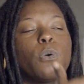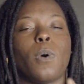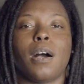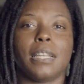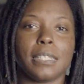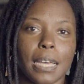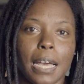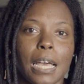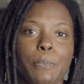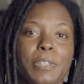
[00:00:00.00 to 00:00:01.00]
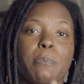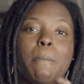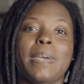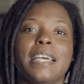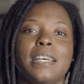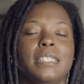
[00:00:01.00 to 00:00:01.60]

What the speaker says: quality time with the Mamiya